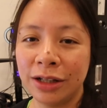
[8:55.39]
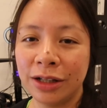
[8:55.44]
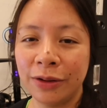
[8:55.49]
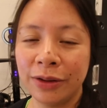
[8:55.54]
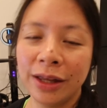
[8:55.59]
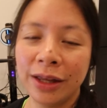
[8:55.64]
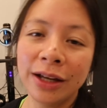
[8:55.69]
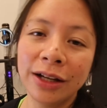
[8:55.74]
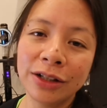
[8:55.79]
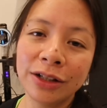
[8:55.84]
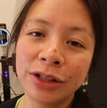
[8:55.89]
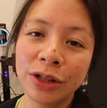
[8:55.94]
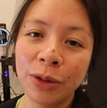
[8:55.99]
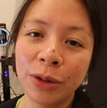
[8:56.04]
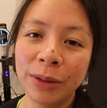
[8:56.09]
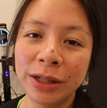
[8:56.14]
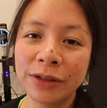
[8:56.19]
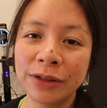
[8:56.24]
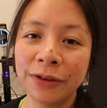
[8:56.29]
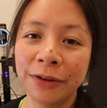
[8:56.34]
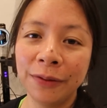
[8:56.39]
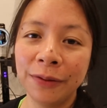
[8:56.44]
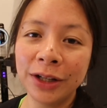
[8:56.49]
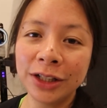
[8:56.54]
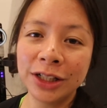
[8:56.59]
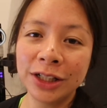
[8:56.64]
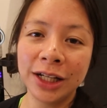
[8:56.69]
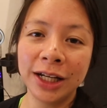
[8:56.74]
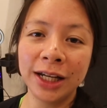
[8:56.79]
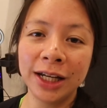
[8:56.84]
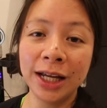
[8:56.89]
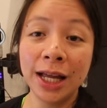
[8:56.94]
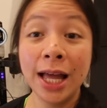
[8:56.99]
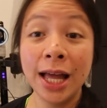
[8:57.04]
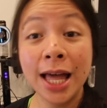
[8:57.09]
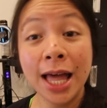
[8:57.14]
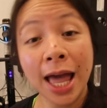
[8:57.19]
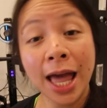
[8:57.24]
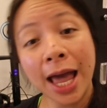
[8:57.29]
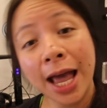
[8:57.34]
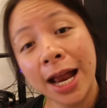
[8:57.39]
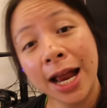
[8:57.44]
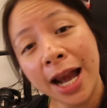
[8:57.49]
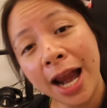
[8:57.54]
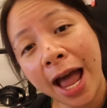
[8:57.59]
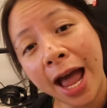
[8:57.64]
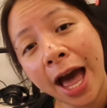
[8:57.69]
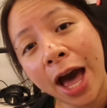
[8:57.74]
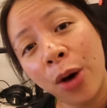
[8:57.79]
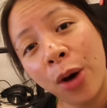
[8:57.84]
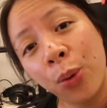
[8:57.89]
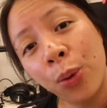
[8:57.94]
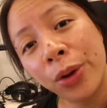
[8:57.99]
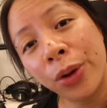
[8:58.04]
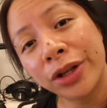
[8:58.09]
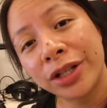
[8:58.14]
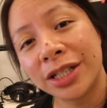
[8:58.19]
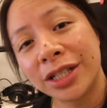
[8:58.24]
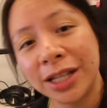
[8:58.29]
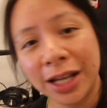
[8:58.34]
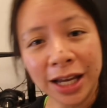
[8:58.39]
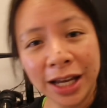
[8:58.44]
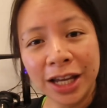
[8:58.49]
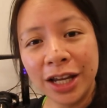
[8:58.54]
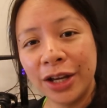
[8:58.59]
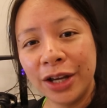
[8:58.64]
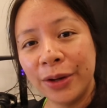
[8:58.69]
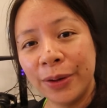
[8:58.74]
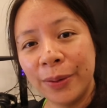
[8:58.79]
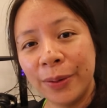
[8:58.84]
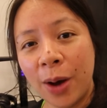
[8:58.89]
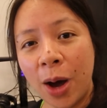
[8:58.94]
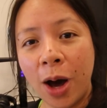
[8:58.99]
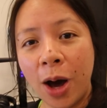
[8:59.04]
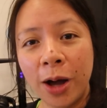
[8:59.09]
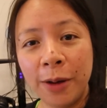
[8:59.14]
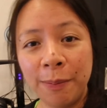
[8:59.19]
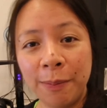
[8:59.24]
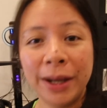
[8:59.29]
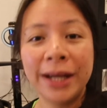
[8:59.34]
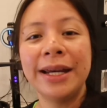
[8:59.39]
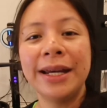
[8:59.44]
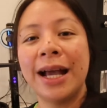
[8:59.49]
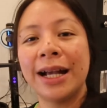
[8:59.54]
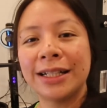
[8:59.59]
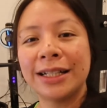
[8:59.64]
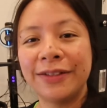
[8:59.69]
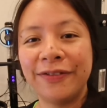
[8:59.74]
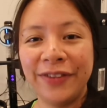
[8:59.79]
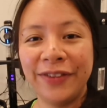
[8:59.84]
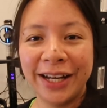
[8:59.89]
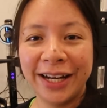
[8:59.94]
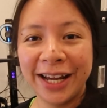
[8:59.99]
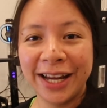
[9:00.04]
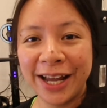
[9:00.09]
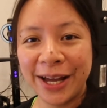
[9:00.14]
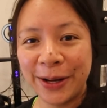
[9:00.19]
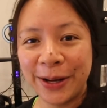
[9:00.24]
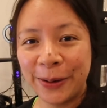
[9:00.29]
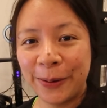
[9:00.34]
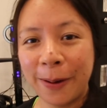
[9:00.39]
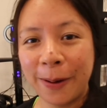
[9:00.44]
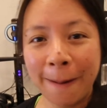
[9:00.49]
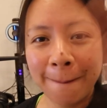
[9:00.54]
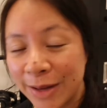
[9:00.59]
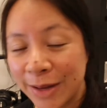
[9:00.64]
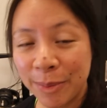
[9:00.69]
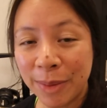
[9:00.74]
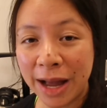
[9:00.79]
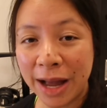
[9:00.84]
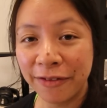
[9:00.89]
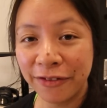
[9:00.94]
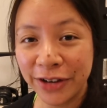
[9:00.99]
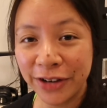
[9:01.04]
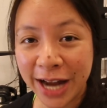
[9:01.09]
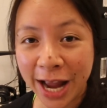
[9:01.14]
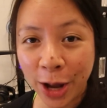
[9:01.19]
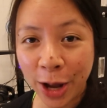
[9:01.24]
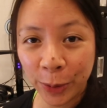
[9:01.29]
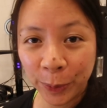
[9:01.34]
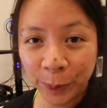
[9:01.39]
So thank you so much for watching, and I will see you on my next video. Bye for now.